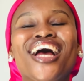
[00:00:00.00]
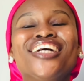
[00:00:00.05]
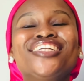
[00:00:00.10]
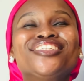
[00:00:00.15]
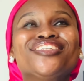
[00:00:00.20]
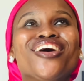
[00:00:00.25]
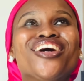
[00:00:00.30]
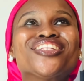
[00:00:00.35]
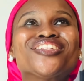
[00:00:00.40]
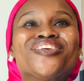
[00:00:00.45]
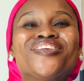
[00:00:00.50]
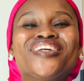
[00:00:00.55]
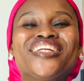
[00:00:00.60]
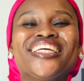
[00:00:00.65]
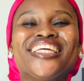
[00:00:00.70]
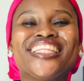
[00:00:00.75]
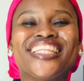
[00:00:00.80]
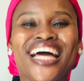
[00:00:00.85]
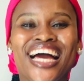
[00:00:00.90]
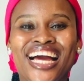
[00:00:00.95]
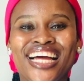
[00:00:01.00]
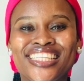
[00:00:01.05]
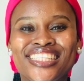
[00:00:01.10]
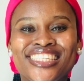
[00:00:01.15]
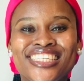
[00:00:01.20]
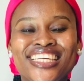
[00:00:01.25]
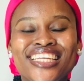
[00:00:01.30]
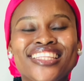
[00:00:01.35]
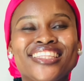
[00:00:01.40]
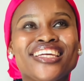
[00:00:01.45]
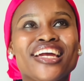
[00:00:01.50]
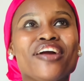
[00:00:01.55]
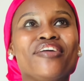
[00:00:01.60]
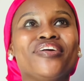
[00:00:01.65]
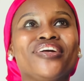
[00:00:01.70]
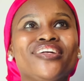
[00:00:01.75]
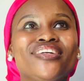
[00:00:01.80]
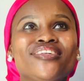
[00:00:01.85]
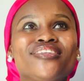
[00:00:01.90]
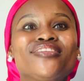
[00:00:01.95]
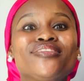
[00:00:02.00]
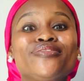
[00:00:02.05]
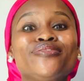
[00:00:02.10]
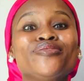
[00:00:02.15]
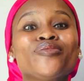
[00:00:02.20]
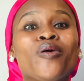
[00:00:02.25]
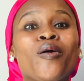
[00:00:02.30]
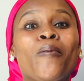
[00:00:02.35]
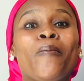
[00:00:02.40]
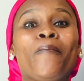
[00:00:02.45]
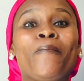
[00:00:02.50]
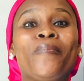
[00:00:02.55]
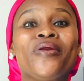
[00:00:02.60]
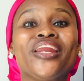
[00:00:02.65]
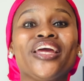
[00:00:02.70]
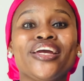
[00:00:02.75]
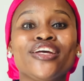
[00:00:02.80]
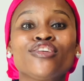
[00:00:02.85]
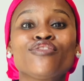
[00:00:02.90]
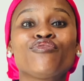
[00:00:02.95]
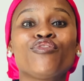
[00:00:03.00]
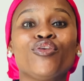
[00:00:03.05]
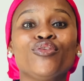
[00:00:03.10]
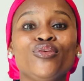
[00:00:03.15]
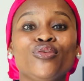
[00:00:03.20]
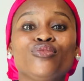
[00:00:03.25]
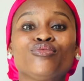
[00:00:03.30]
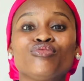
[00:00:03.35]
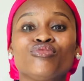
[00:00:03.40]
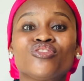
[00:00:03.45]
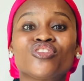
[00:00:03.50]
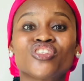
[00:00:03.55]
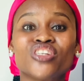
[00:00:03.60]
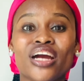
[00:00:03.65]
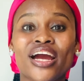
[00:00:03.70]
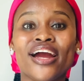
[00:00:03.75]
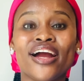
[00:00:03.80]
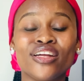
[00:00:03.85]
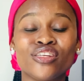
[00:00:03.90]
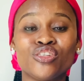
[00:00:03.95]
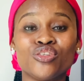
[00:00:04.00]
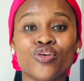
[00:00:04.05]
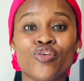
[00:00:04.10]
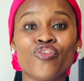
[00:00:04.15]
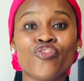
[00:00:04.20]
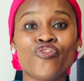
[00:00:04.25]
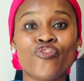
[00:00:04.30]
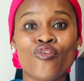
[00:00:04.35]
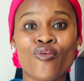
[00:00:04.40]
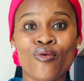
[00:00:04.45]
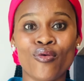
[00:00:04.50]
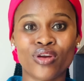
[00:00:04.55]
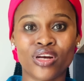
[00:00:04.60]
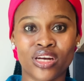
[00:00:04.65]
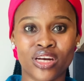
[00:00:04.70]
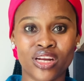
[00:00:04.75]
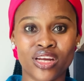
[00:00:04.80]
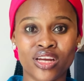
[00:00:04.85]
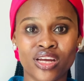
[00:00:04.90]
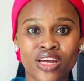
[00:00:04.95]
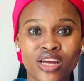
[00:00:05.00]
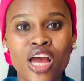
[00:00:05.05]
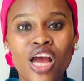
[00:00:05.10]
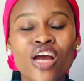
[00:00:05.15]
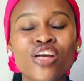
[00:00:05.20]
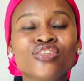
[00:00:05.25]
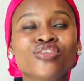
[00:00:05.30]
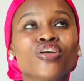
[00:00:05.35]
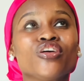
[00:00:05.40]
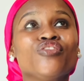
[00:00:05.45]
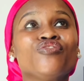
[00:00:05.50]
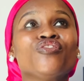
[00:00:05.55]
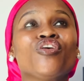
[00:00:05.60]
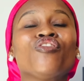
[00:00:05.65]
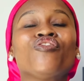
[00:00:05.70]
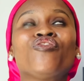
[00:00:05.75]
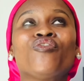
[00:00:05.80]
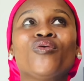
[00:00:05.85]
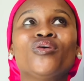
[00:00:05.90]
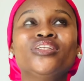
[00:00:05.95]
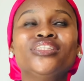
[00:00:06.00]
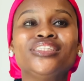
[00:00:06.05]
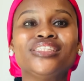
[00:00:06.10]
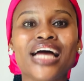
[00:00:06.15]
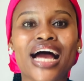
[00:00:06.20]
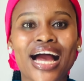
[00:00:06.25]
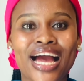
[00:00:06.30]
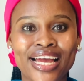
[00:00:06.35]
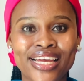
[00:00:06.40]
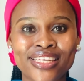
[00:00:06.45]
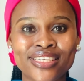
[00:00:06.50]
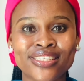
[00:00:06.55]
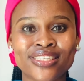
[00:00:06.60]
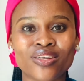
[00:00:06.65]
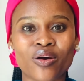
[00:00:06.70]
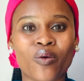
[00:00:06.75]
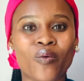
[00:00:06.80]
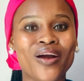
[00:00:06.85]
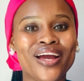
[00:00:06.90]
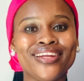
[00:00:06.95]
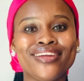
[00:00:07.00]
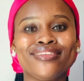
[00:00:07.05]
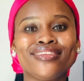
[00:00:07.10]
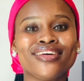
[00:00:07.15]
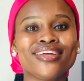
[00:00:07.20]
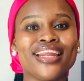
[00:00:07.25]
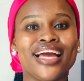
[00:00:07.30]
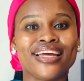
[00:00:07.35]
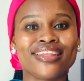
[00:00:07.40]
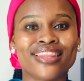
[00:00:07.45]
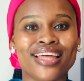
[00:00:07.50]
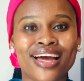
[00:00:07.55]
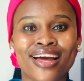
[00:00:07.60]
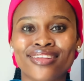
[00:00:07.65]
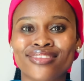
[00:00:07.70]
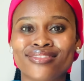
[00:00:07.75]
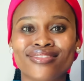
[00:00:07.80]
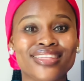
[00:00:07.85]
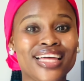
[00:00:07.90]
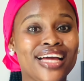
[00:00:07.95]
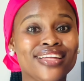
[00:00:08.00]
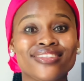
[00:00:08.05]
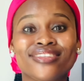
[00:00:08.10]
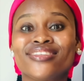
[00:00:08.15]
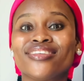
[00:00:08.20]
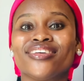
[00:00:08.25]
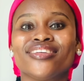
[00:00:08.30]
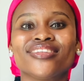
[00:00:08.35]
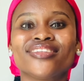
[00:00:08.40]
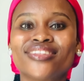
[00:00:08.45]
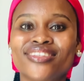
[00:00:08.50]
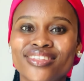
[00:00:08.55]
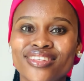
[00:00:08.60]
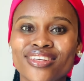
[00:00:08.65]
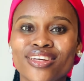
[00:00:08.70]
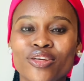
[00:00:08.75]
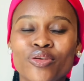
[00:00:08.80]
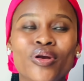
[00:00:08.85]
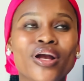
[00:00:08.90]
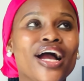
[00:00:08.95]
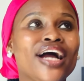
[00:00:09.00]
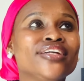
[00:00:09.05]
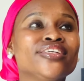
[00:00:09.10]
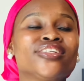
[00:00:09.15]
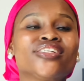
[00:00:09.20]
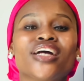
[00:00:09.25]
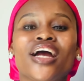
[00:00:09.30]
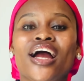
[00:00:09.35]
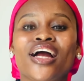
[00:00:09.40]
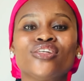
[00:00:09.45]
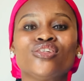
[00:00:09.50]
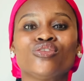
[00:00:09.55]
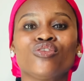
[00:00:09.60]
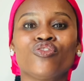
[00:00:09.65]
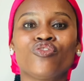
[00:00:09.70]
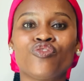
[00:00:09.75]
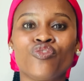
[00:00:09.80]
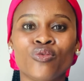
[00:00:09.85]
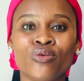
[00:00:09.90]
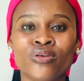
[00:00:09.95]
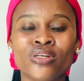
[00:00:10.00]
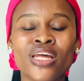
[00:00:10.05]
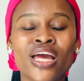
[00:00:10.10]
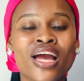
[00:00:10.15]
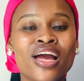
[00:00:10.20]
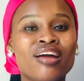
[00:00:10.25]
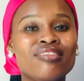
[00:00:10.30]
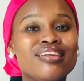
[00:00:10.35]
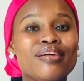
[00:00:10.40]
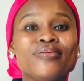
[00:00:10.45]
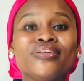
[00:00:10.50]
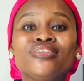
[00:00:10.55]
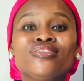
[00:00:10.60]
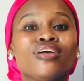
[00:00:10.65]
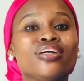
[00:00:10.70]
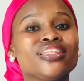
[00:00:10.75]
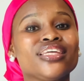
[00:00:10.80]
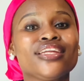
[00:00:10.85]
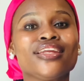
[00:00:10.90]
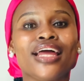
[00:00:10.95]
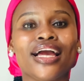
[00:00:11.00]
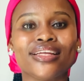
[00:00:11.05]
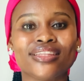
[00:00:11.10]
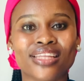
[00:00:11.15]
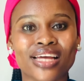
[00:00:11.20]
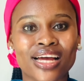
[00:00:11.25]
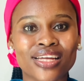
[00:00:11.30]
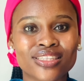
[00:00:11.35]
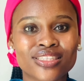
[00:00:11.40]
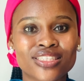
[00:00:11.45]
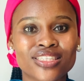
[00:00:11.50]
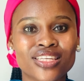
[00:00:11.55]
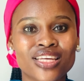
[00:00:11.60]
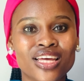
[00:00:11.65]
Not only that, there is no place for you to charge your phone. So if your phone dies or anything like that, that's it. You can't charge your phone. There is nothing like that.